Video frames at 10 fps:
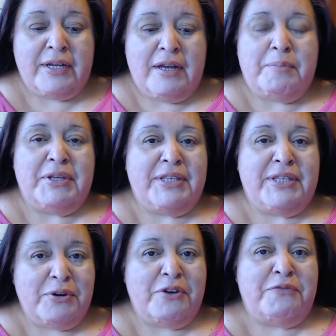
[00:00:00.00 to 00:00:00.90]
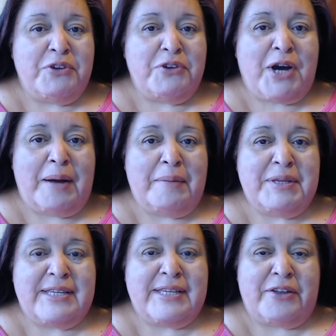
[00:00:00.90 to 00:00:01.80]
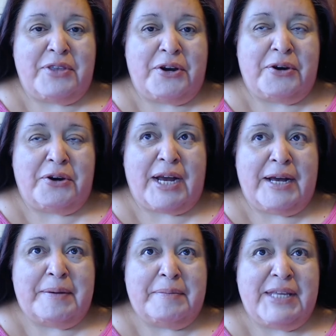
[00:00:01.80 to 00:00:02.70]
but there were a few comments out there um,